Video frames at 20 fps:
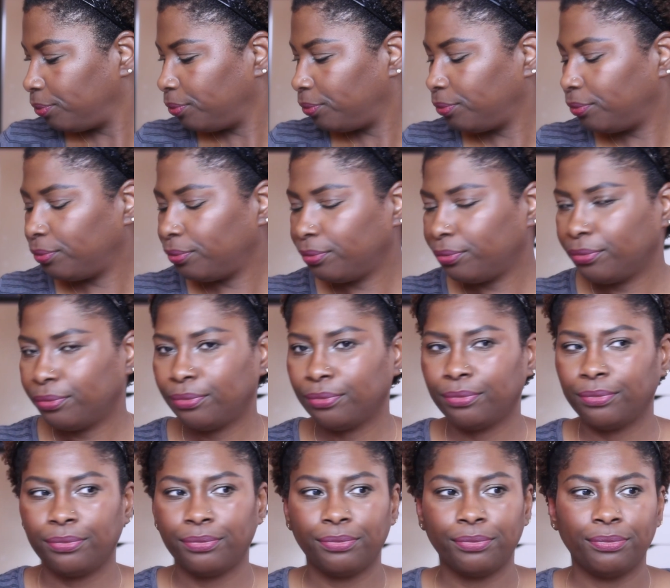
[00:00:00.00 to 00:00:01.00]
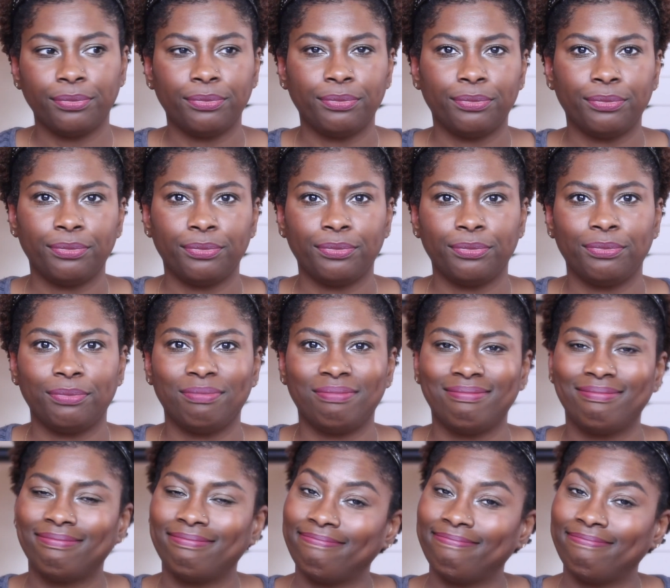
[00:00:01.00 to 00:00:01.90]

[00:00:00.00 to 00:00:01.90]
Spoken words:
(no one is talking)